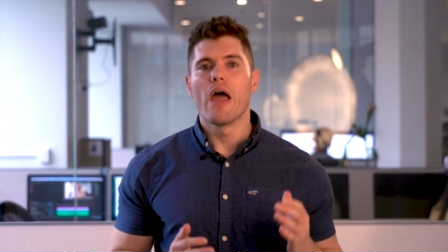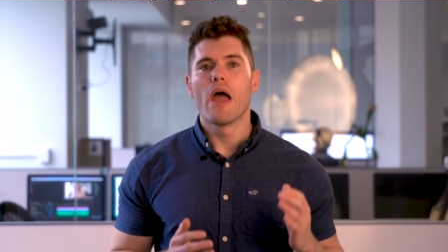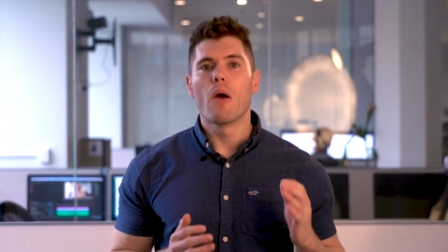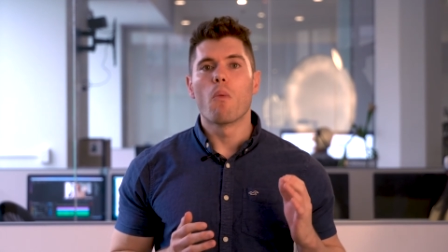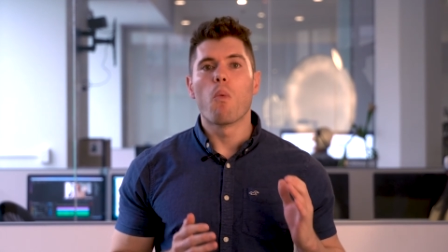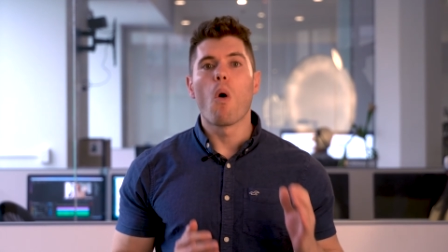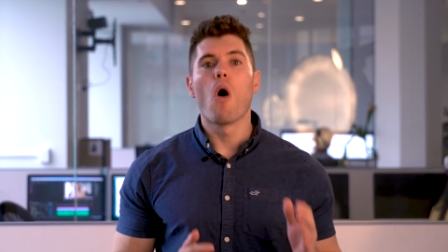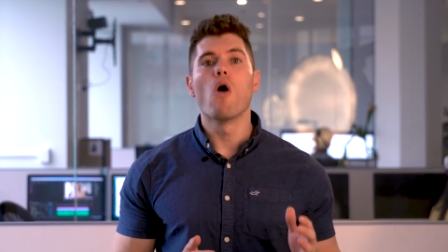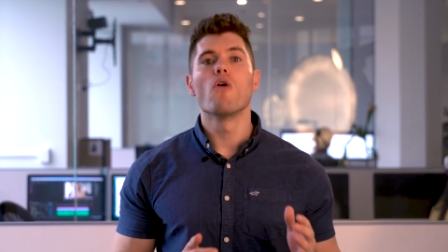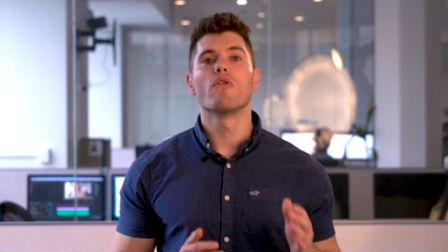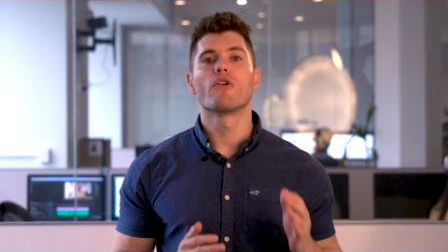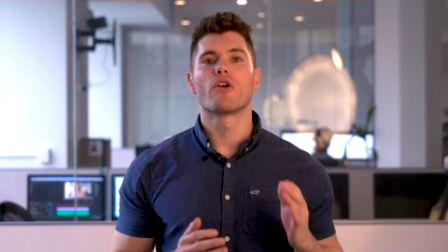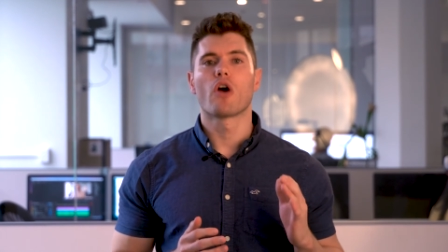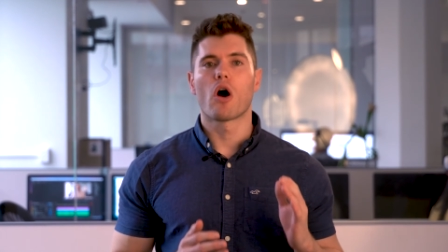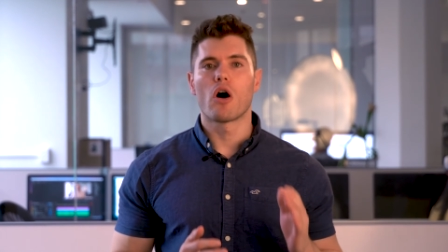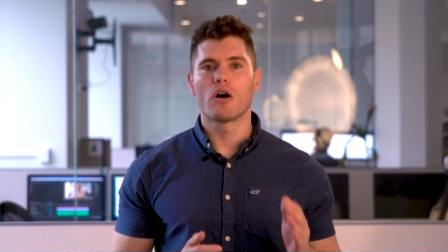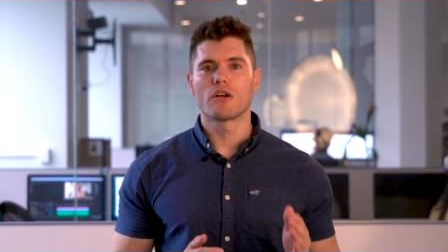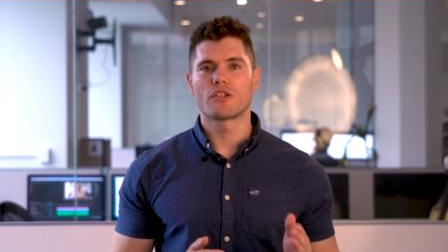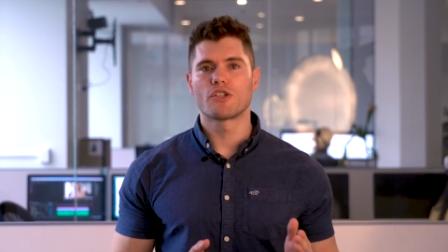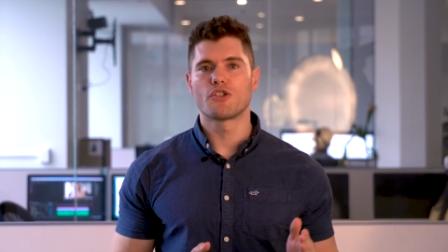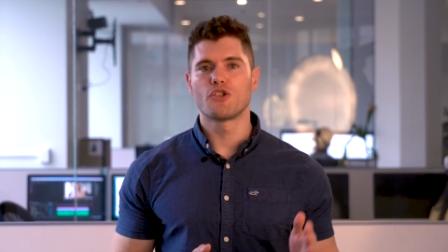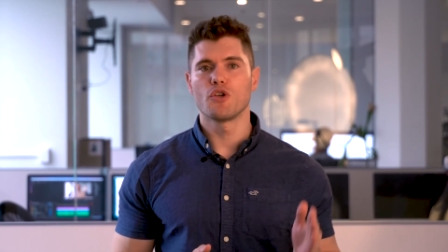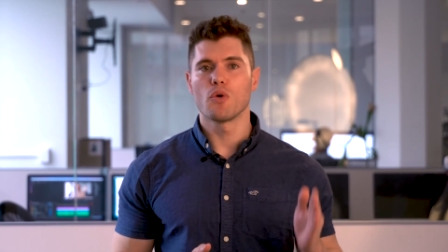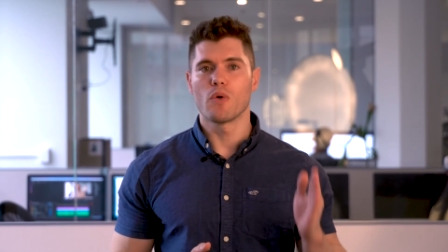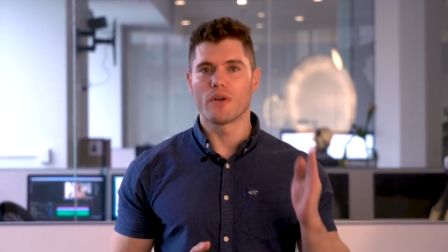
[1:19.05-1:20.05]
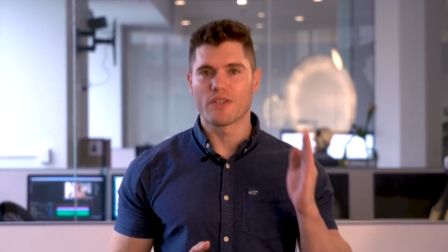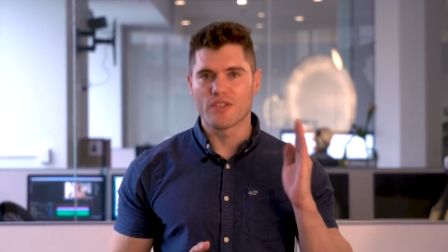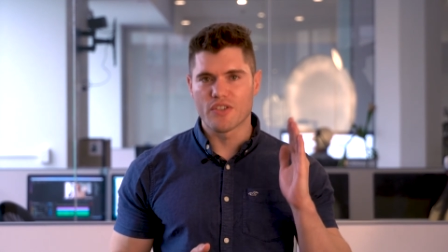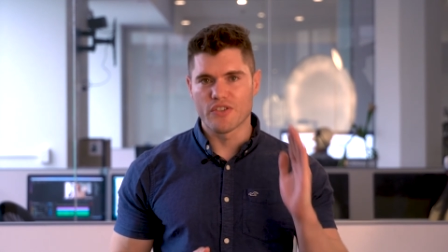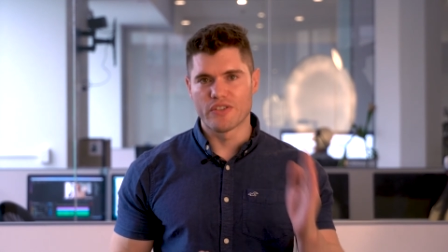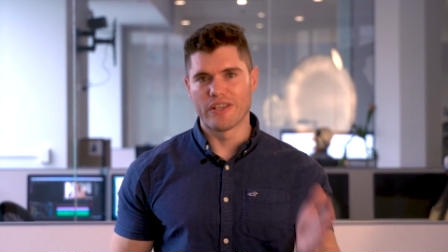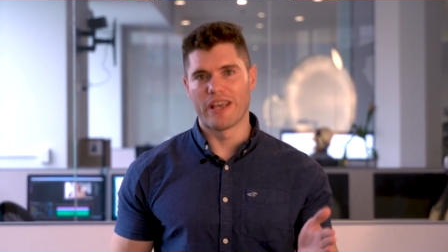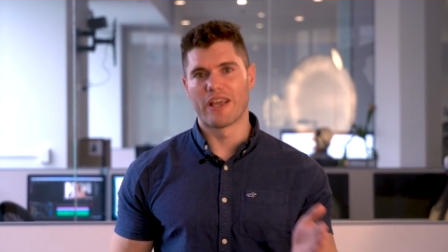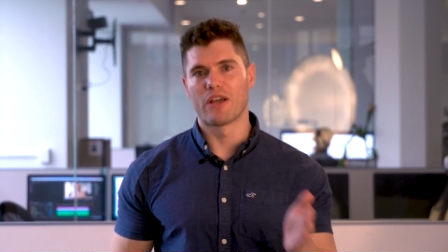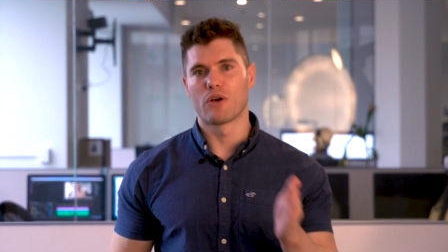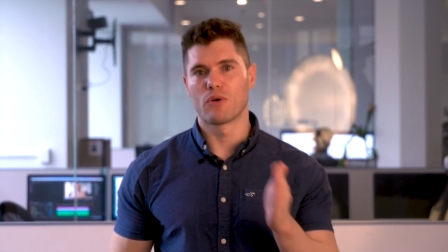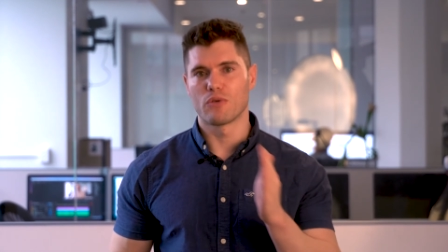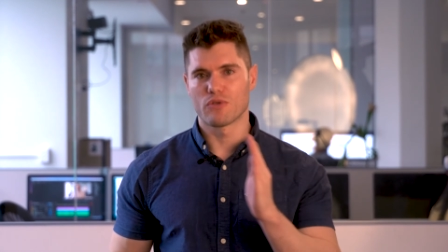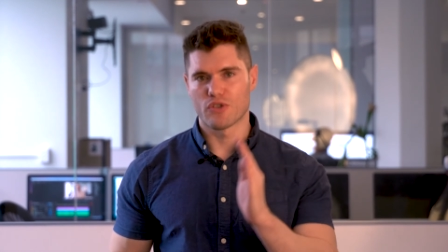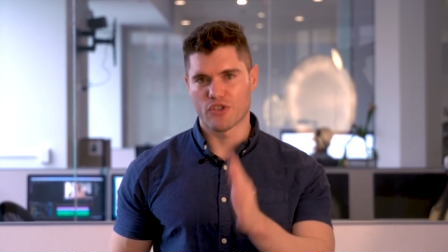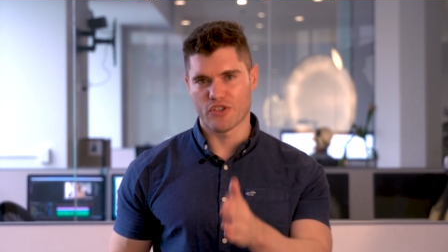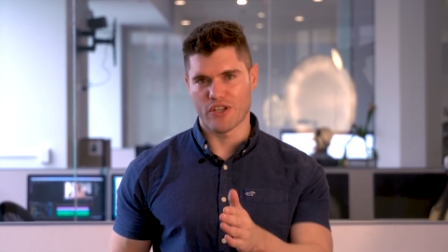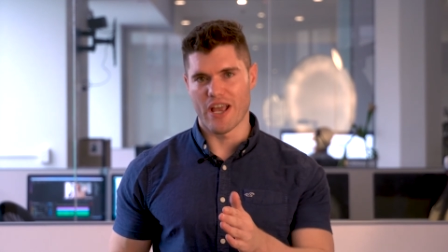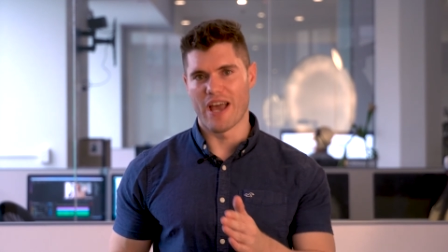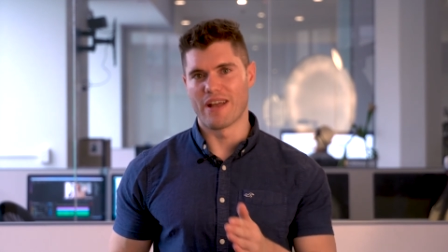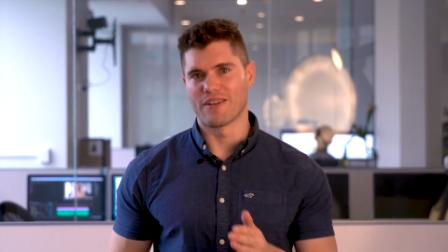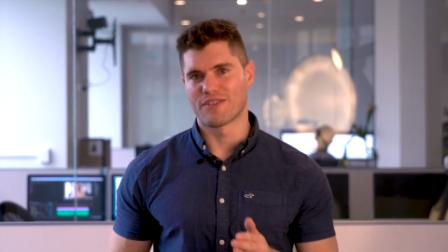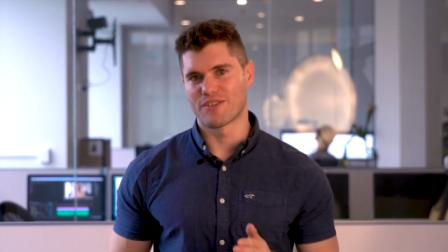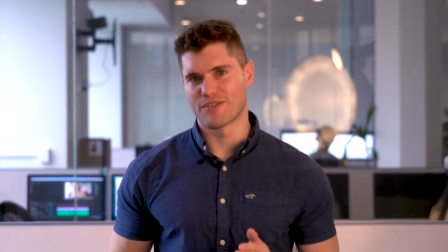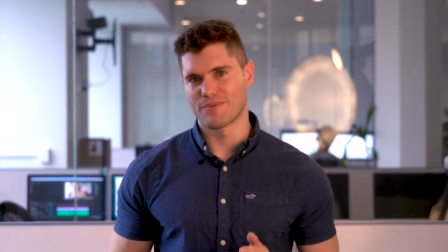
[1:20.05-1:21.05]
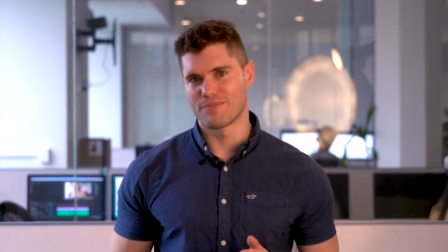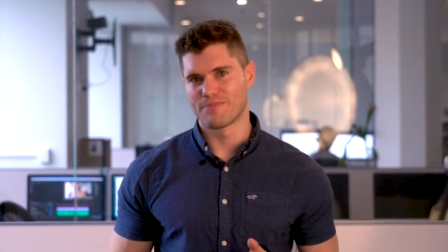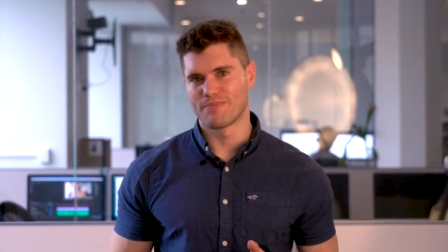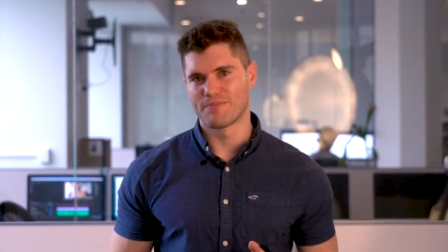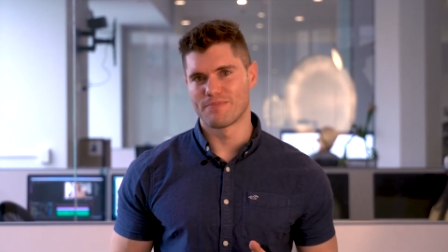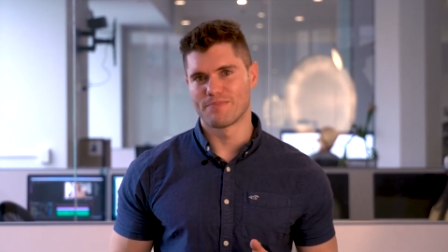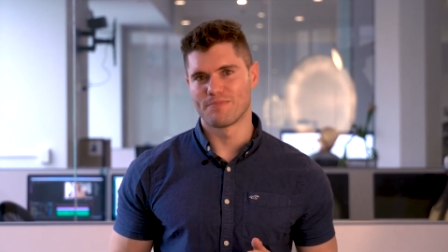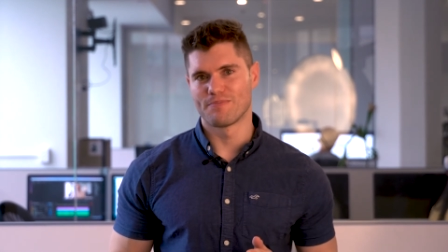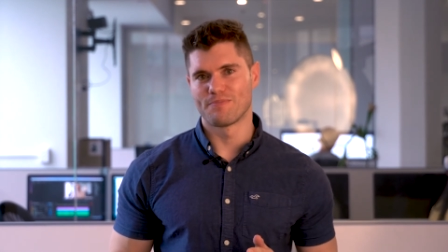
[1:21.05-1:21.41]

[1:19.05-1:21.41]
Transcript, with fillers: it won't cost you a single cent.